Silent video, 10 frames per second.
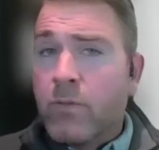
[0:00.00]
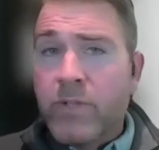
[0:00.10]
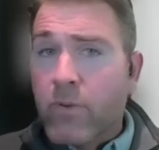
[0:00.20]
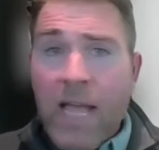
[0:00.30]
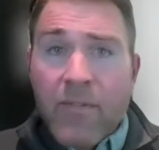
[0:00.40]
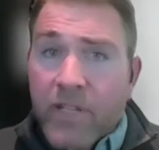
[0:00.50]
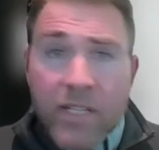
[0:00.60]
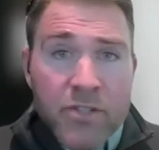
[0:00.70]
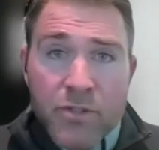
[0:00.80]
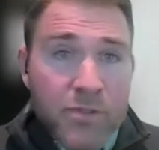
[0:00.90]
We don't have
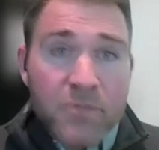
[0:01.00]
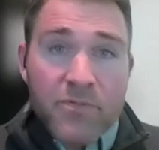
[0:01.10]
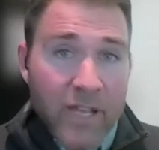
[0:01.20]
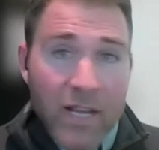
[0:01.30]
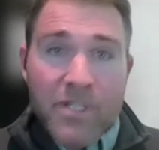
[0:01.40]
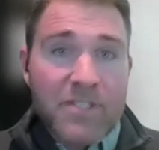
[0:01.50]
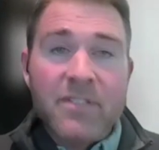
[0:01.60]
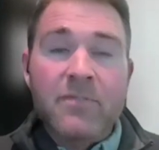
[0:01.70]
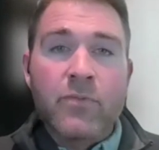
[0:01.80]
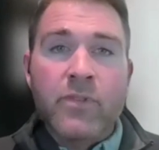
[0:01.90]
any issues for that
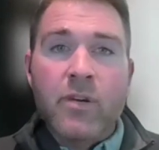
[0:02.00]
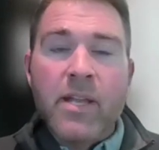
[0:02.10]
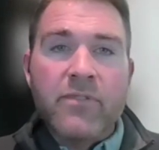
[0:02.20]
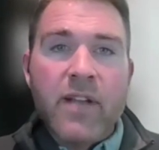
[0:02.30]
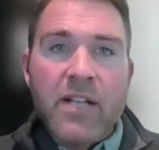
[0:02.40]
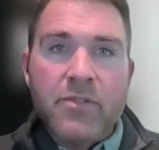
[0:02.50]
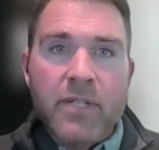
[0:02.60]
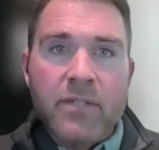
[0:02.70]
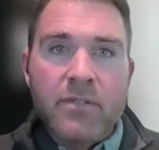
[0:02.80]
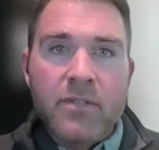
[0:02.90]
reason with our
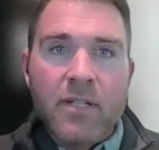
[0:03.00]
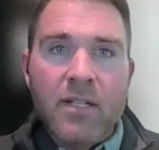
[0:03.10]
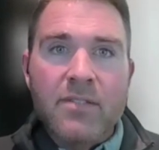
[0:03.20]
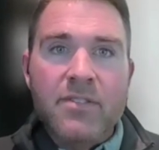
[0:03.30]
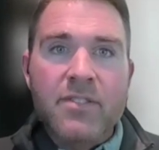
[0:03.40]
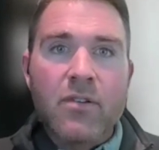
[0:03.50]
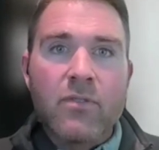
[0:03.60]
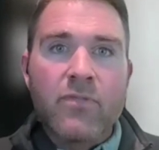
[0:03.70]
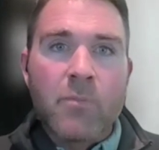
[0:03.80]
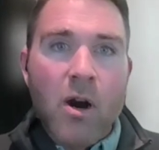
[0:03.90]
manufacturing.
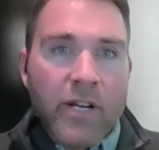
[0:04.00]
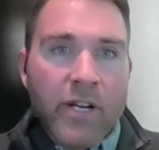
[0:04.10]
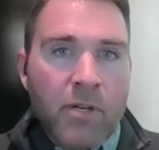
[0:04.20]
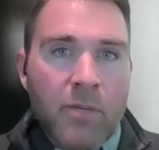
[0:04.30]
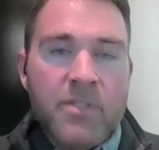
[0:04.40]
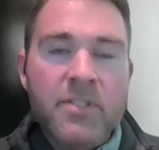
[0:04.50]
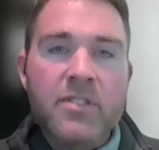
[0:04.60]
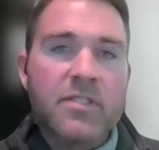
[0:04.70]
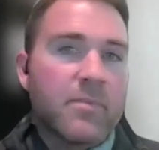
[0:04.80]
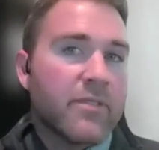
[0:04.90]
So for marketing
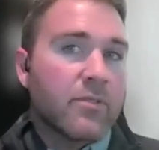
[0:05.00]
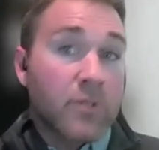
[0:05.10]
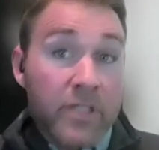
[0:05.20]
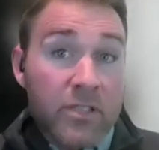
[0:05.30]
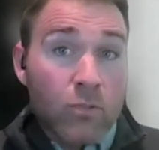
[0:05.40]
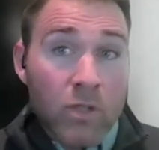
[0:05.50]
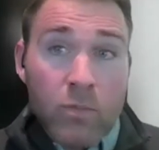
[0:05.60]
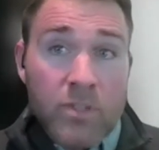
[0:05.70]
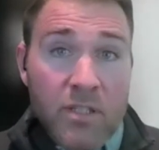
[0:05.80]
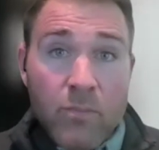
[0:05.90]
purposes, I mean, if you're looking to
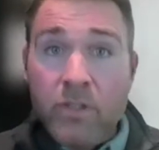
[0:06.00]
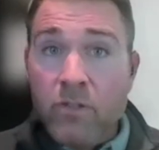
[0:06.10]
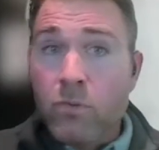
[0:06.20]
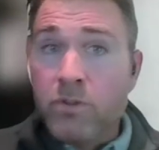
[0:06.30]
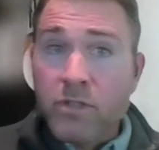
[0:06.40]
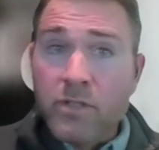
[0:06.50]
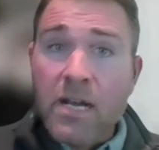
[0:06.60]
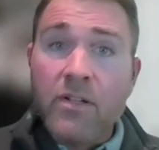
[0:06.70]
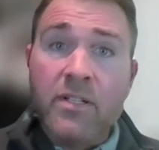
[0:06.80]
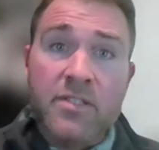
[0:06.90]
work with someone who will turn
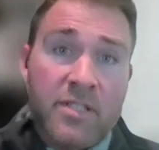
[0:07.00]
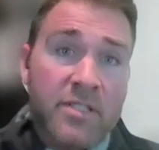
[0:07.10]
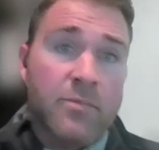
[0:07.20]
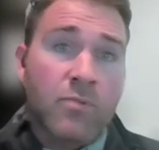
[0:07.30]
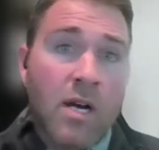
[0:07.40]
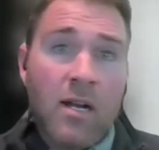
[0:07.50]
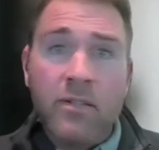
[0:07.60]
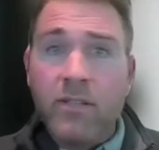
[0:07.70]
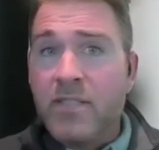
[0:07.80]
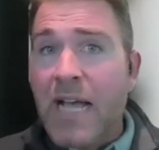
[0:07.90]
out a consistent
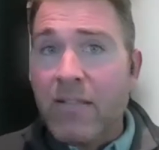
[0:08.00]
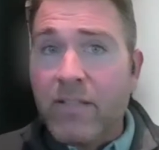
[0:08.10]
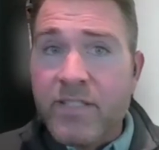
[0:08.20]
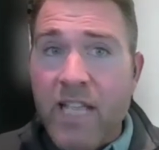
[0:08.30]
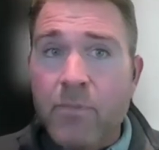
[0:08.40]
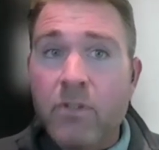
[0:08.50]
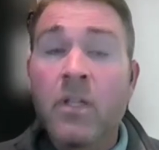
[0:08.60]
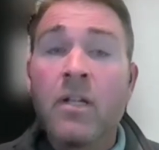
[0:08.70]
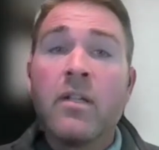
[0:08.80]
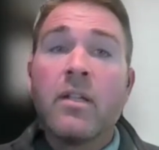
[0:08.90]
product that is highly stable,